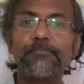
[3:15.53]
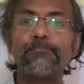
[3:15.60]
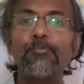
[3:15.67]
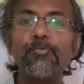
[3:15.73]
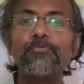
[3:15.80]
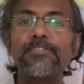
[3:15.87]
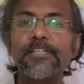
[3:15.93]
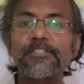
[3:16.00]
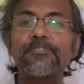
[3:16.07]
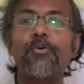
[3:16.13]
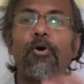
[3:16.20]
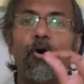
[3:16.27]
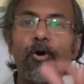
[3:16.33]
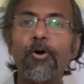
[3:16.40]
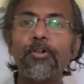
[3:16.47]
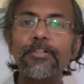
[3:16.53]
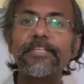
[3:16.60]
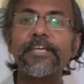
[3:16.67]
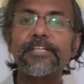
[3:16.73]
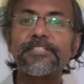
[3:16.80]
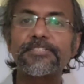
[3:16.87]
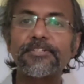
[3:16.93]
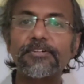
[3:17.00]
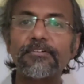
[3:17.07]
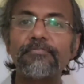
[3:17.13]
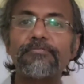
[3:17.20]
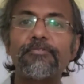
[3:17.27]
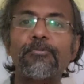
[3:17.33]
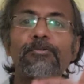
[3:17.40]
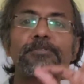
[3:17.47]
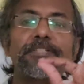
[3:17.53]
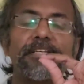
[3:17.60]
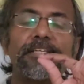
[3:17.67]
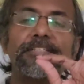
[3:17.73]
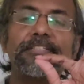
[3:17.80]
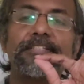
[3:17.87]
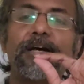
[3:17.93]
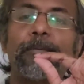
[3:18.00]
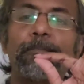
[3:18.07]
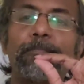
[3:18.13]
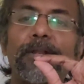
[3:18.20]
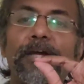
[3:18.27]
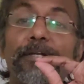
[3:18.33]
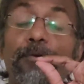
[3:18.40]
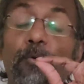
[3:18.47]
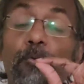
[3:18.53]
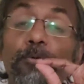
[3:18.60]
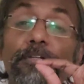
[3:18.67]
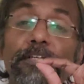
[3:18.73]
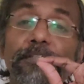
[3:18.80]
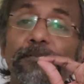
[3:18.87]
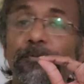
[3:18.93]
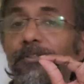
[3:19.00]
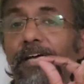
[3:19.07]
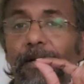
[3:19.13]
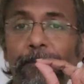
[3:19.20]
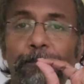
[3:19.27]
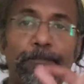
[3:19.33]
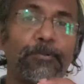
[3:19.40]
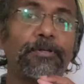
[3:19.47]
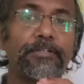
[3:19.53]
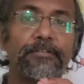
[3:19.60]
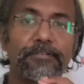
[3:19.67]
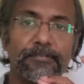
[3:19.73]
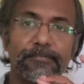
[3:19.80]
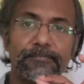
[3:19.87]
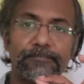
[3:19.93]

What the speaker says: it moves as though all the external force is applied only to that point.